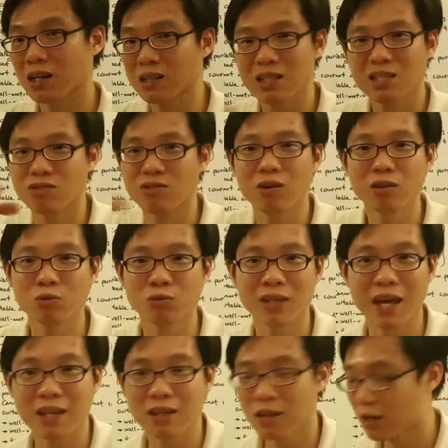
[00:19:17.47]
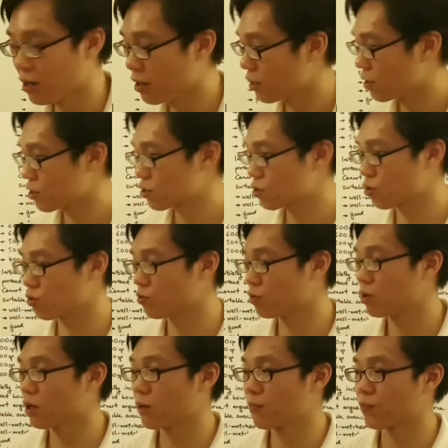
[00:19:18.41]
uh, I just round it to 10.
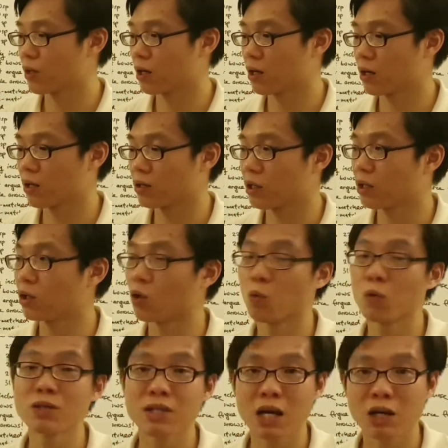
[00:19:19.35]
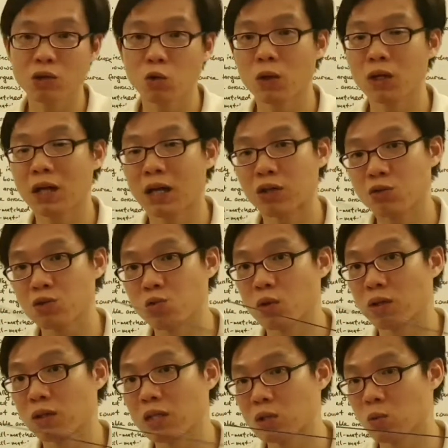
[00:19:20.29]
So uh, the lowest error weight I
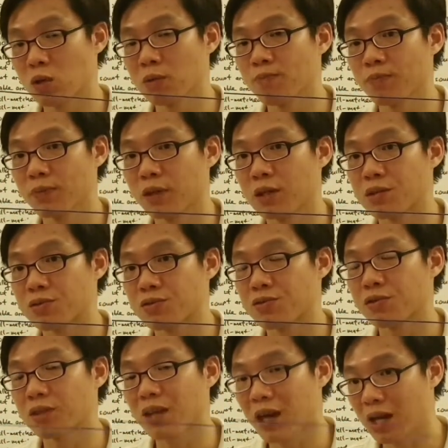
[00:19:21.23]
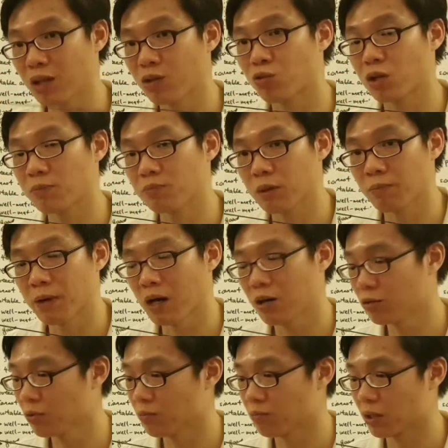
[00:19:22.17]
use with this one is 10 grain per
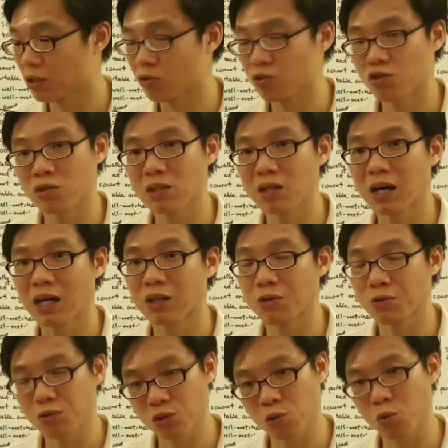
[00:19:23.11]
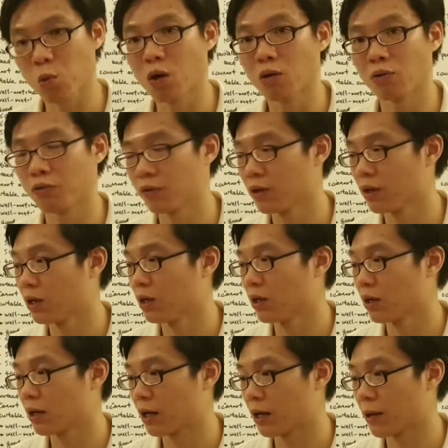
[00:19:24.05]
pound, but usually I use 12.
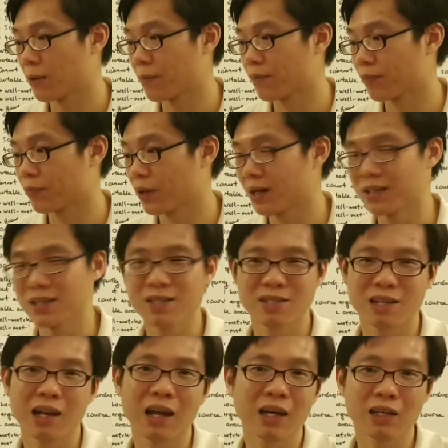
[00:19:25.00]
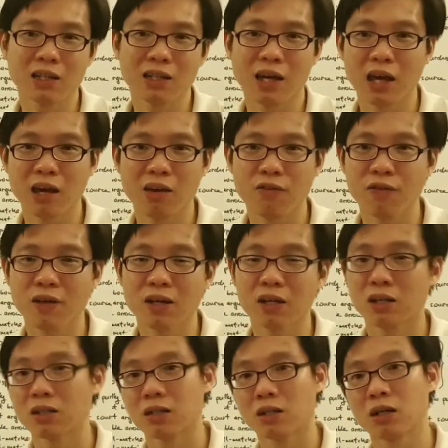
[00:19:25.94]
Um, I just like it
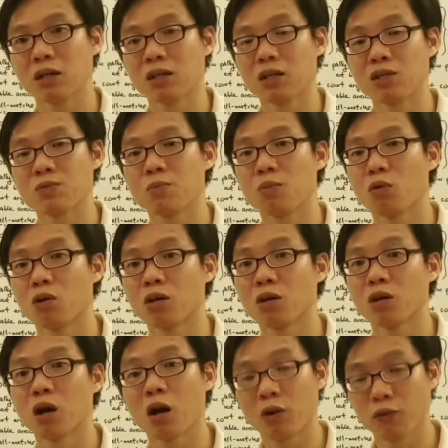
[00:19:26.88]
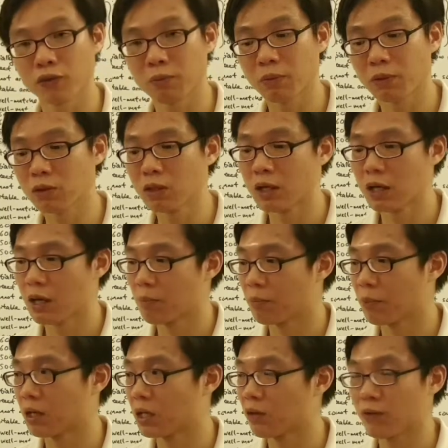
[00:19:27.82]
heavier, uh, it's more comfortable,
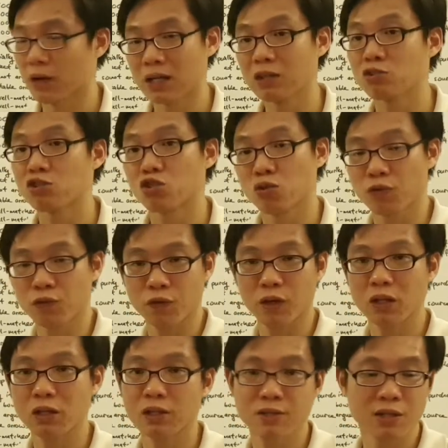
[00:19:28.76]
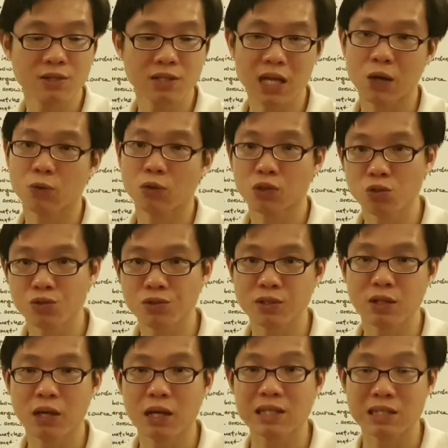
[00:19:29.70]
but if I need to shoot further distance, I will
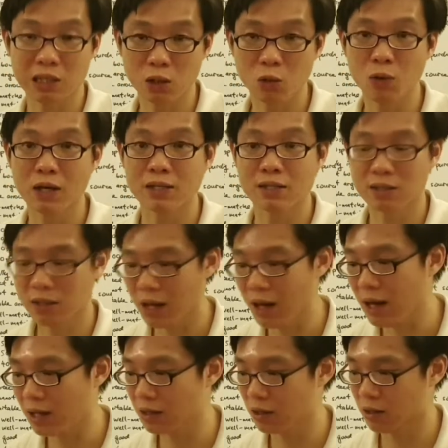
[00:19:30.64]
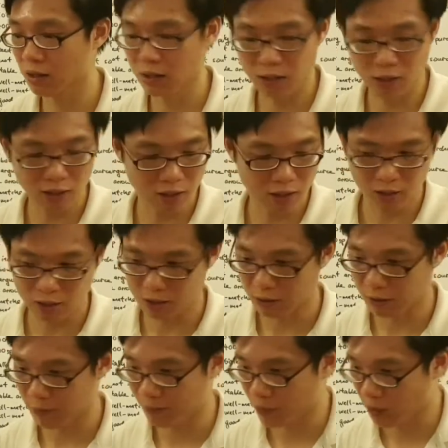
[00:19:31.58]
use as low as 10,
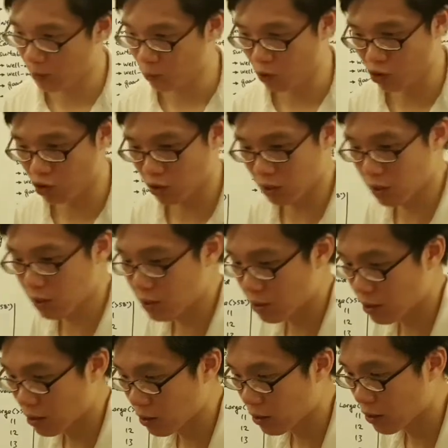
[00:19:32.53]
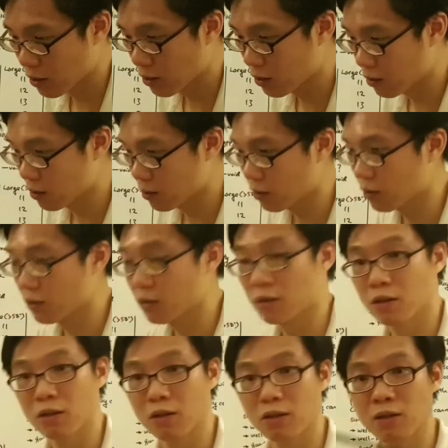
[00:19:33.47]
um, which is
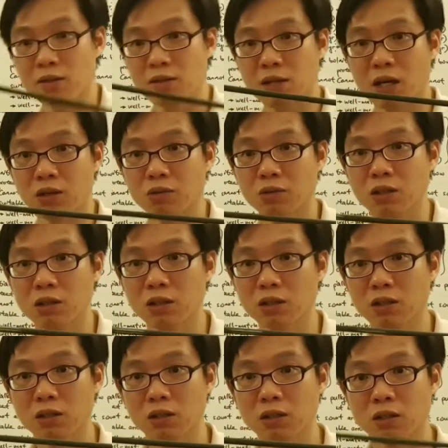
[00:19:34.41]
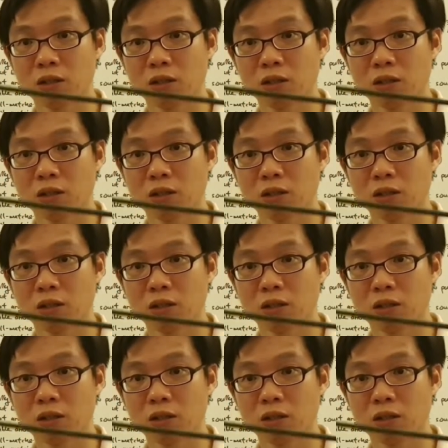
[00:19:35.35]
this arrow here.